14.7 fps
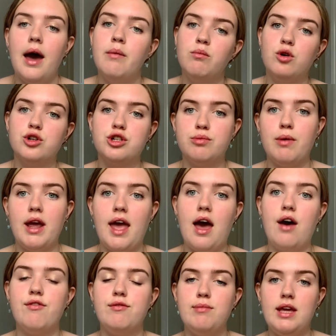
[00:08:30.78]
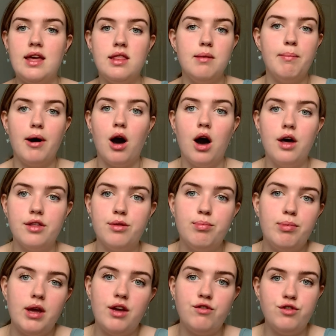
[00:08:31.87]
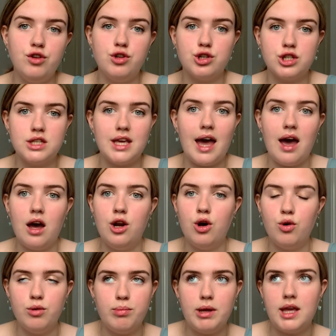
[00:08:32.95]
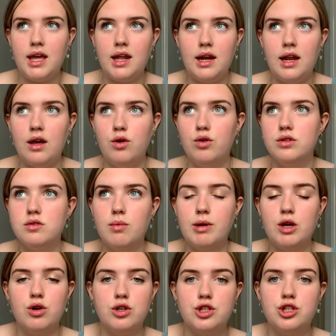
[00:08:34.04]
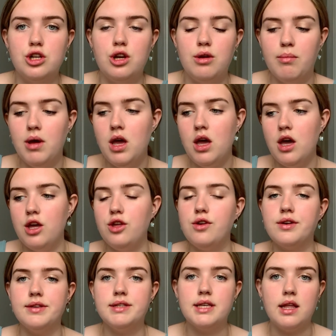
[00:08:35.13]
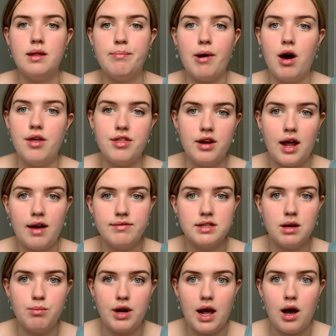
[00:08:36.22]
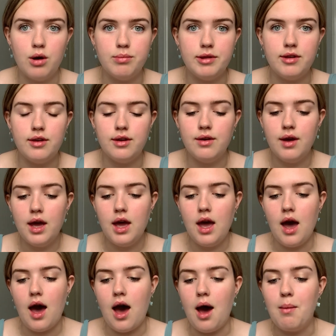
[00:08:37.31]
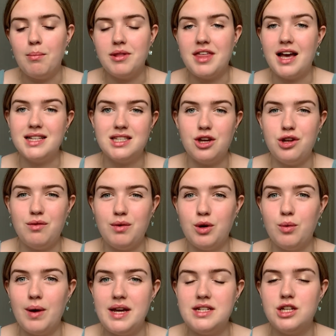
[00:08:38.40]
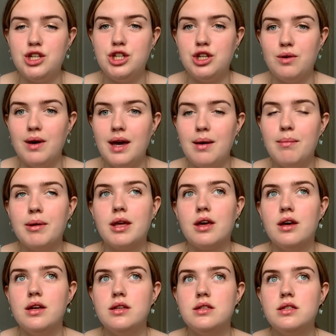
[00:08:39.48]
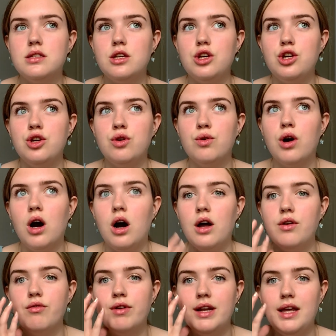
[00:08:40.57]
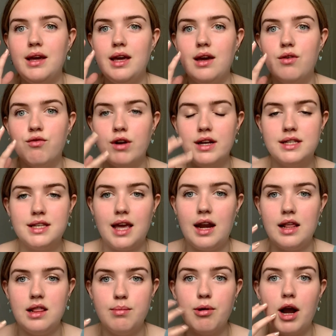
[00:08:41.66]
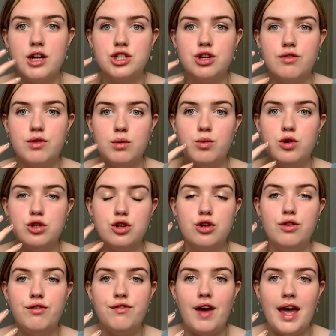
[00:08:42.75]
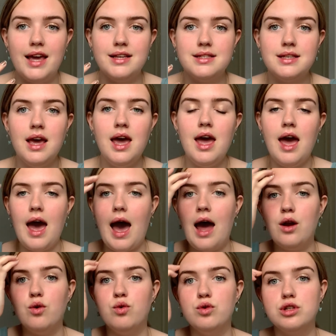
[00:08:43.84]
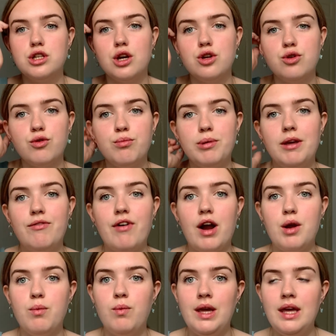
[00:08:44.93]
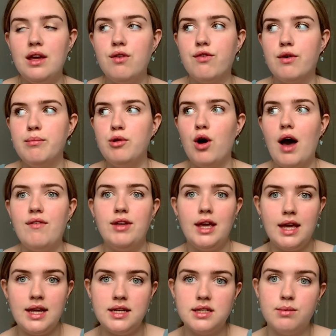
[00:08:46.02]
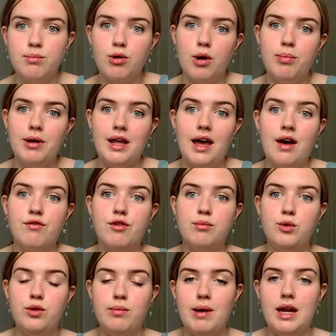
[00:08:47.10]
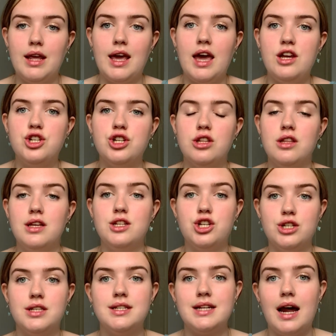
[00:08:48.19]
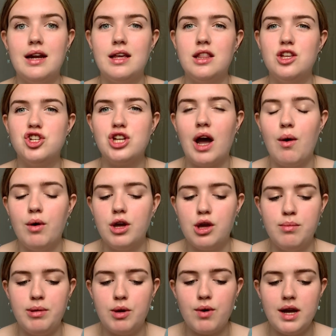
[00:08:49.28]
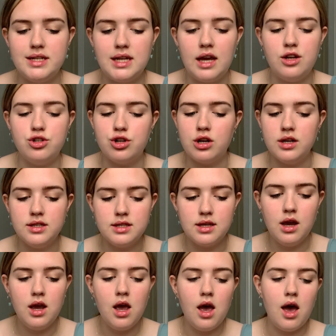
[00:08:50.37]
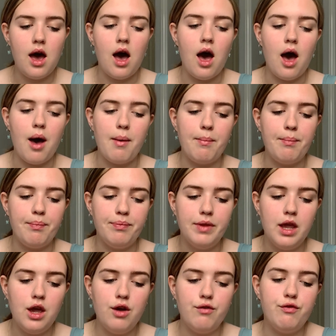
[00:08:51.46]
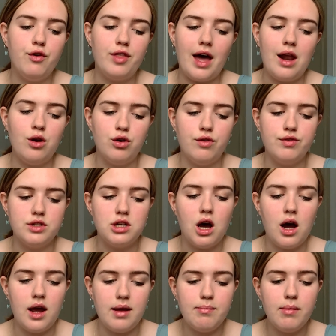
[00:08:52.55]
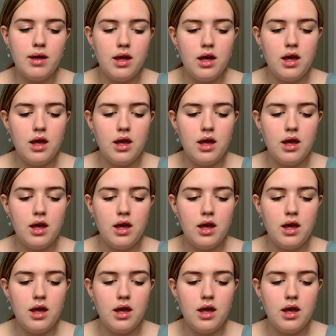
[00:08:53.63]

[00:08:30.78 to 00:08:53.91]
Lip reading: and washed my hair for me in the bath. But if you just get an old bikini or swimming costume, you can sit in the bath and have someone help you. But that's the only real way to do it because you can't really risk getting the pressure of the water on your face. And also you'll be very weak from not having eaten properly and from all the medication, that just standing in the shower could be quite dangerous for that long of a time.